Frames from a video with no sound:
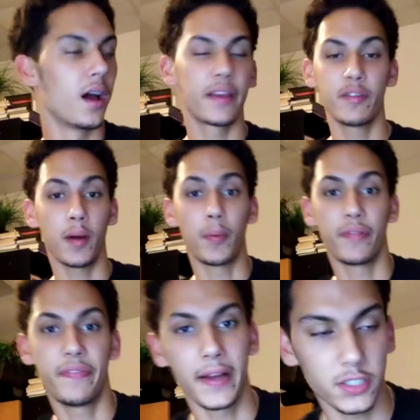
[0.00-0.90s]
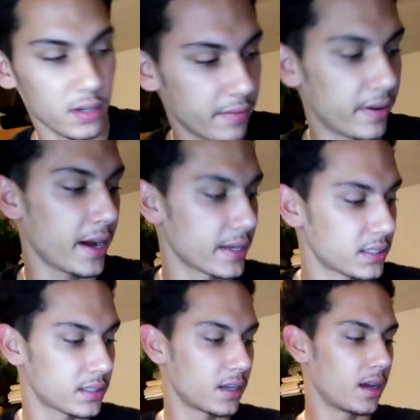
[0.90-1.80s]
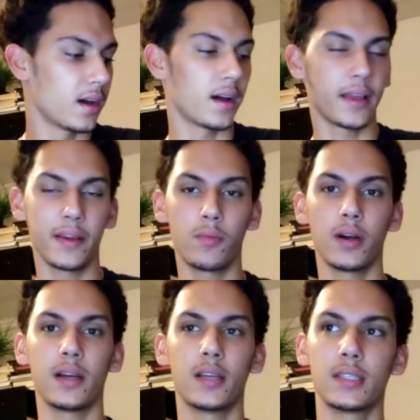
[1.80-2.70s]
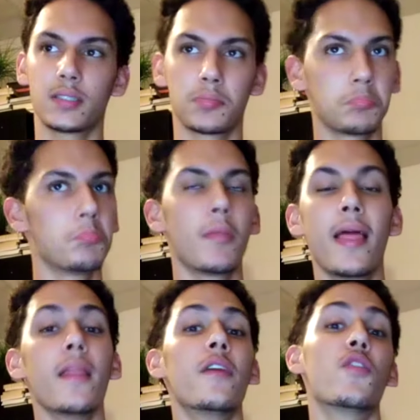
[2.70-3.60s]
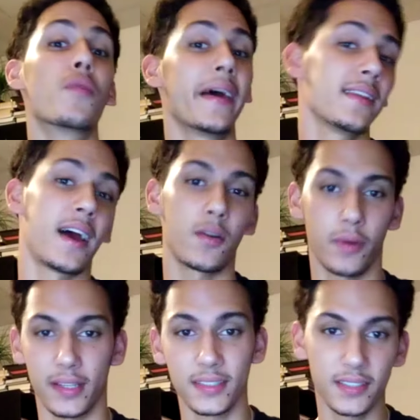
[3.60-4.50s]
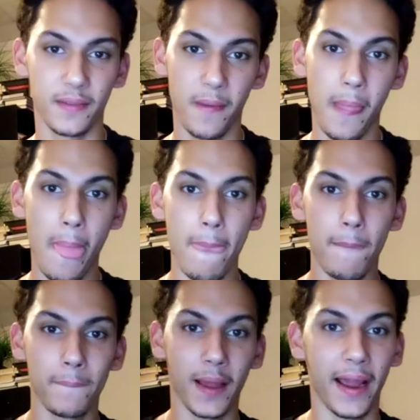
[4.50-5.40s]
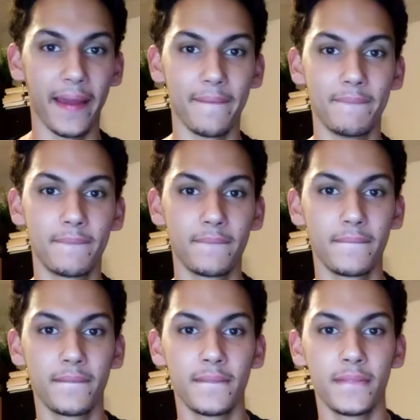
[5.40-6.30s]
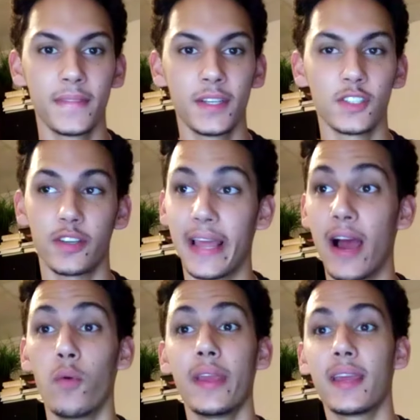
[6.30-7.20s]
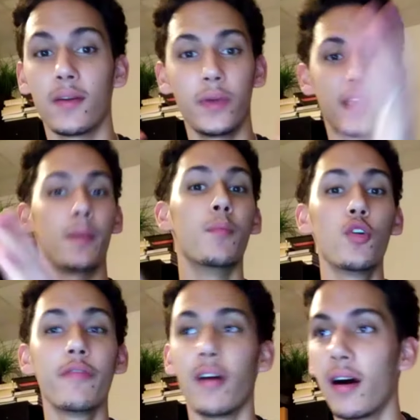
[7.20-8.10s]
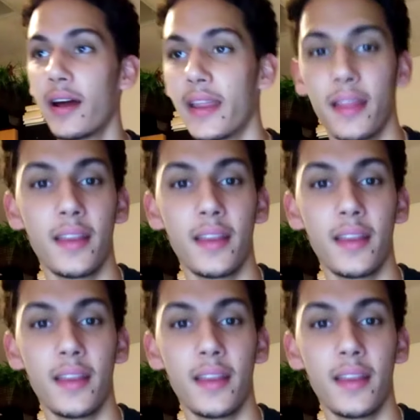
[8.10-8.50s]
give you my professional advice. Uh, it was the red line wins. All right. So now we can we can move on.